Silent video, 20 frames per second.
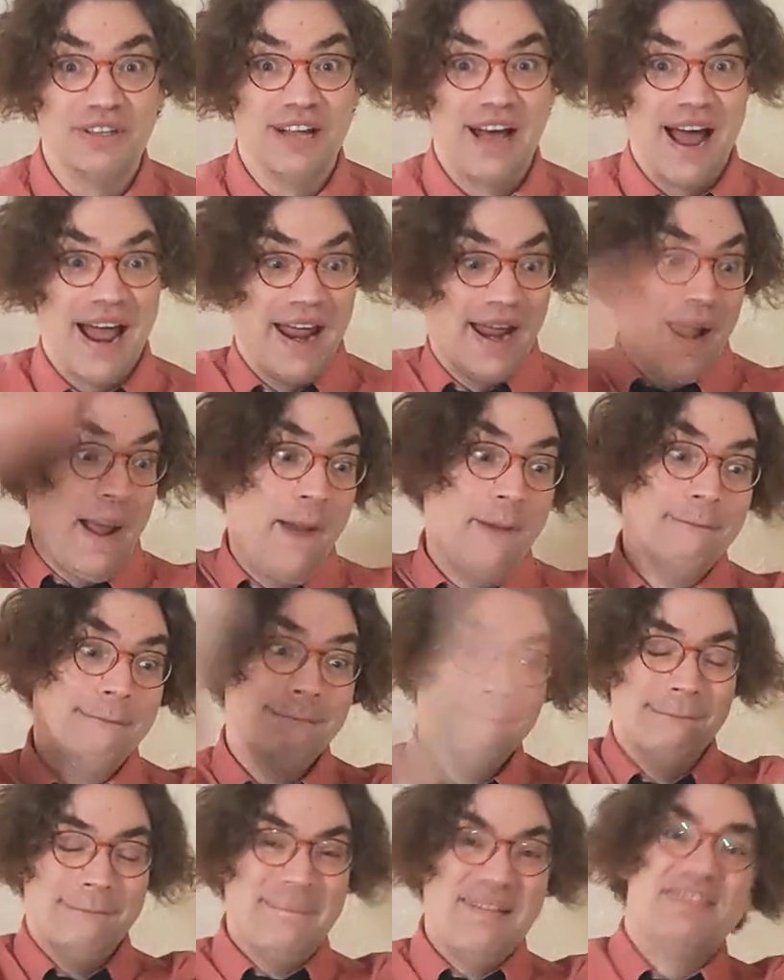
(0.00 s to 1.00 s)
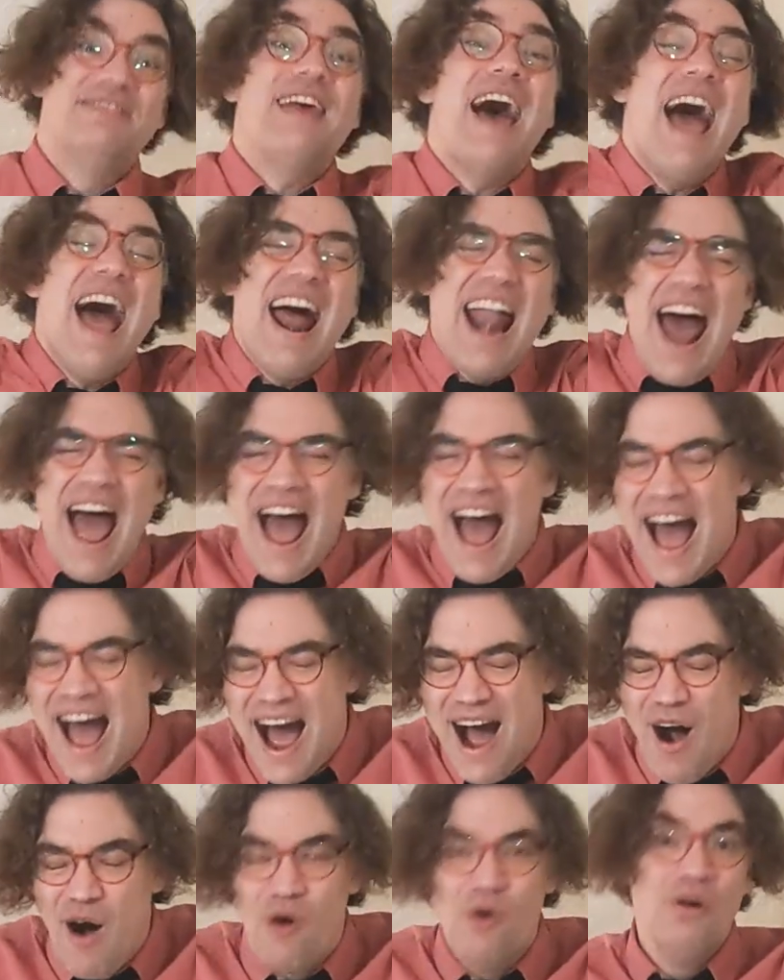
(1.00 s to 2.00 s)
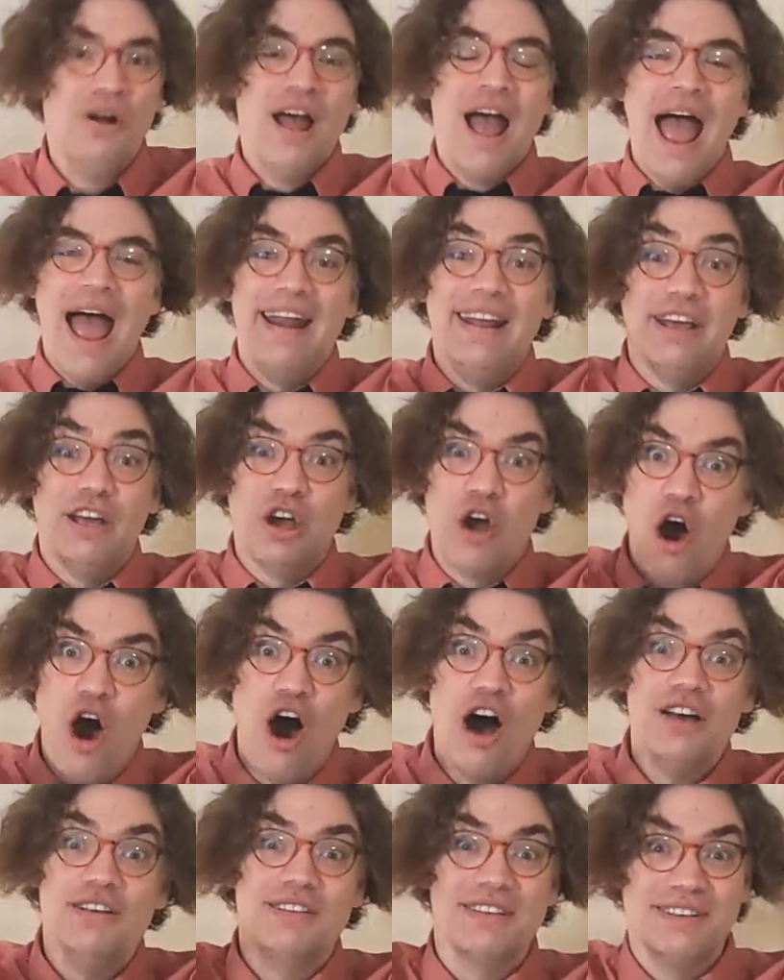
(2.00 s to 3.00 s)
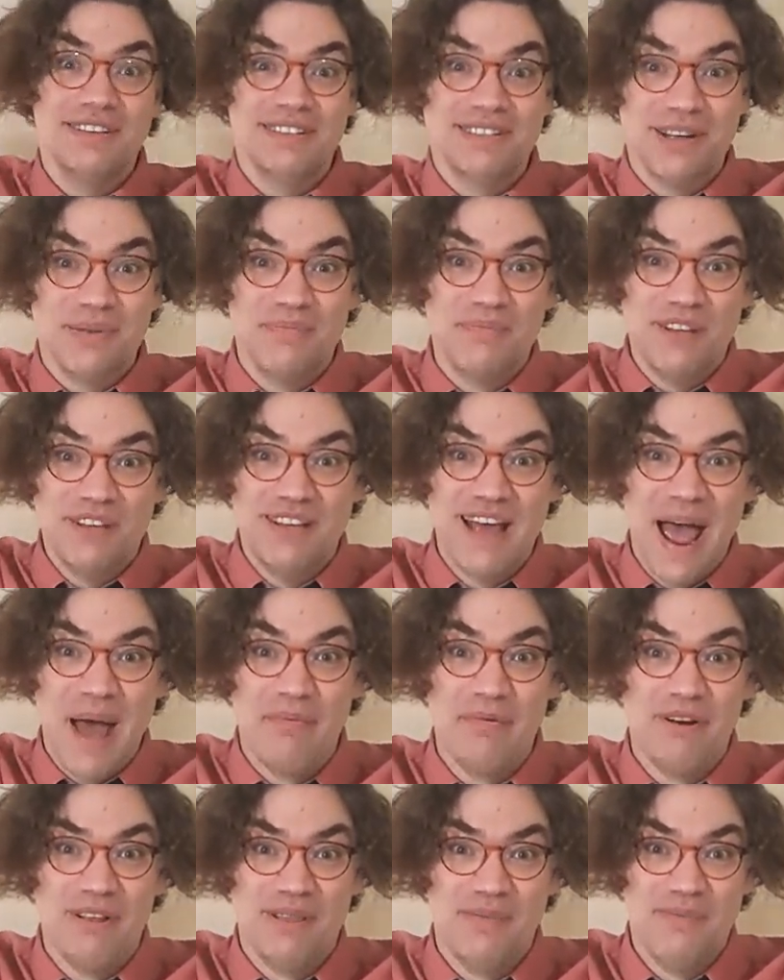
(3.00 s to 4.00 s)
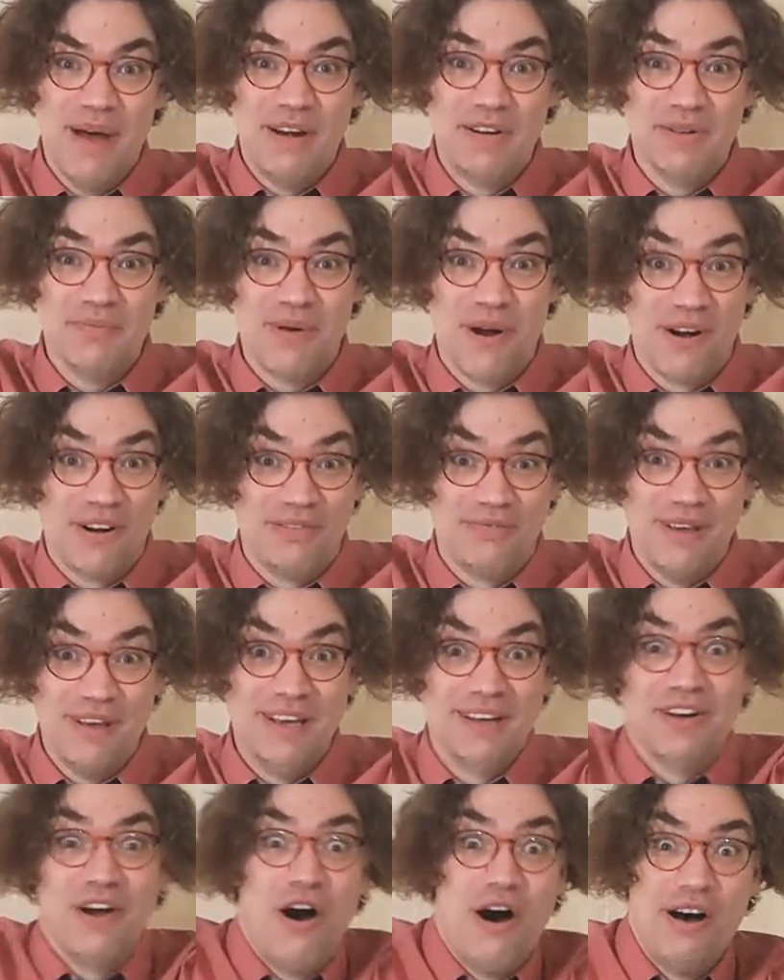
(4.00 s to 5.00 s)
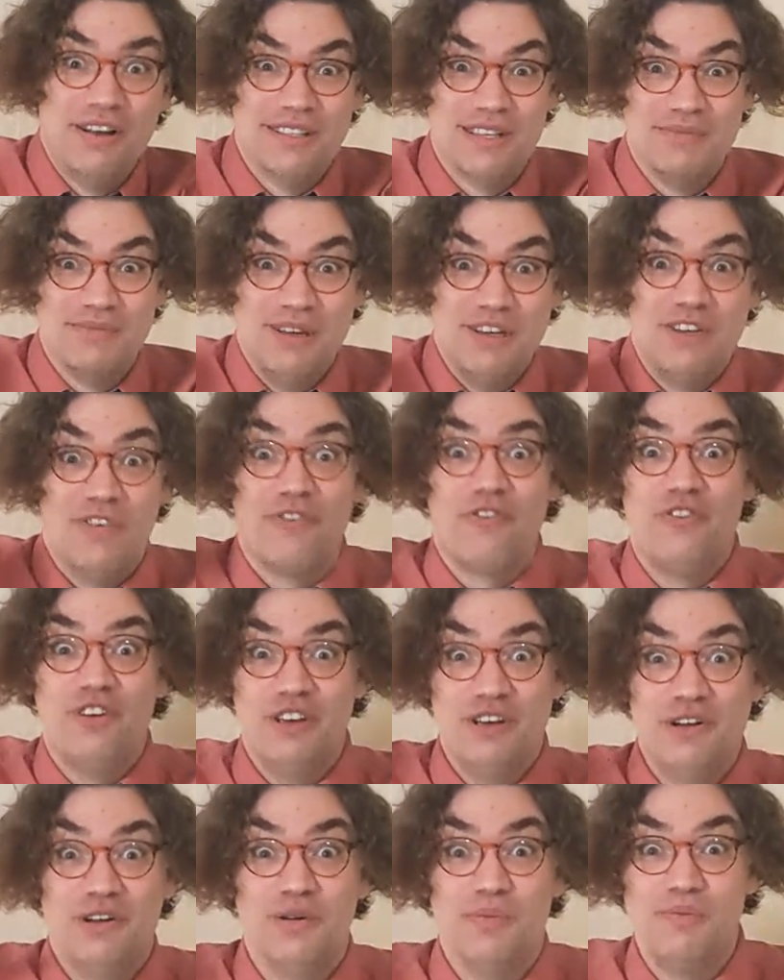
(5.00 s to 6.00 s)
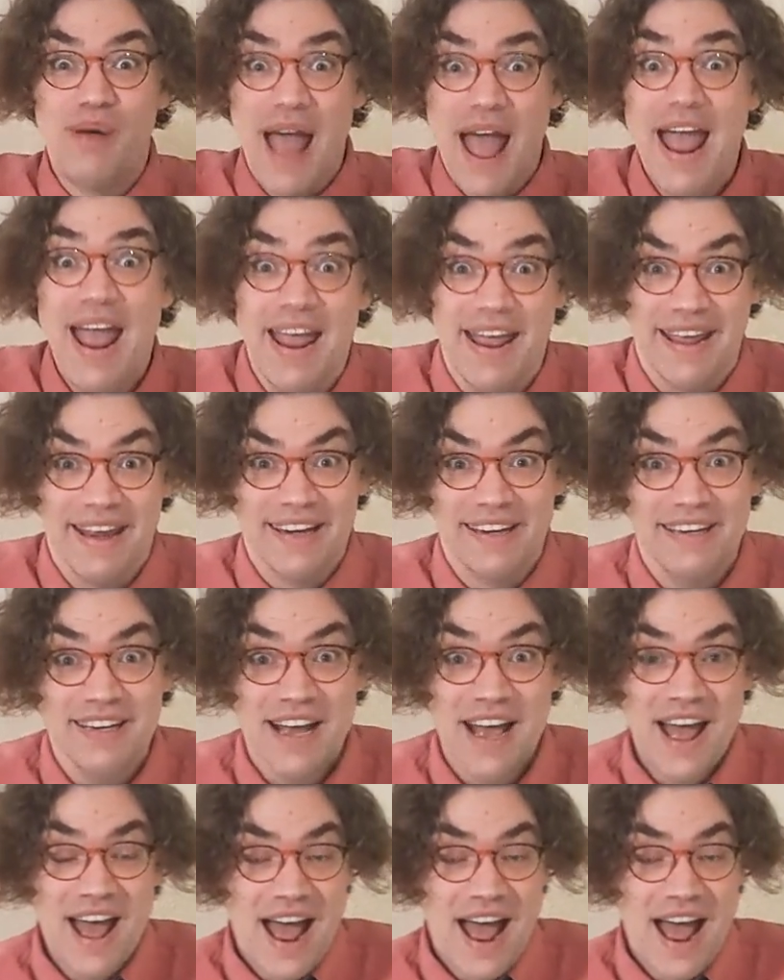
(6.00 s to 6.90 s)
like that, how, and it causes something to happen in the mental part of me. It causes me to feel pain.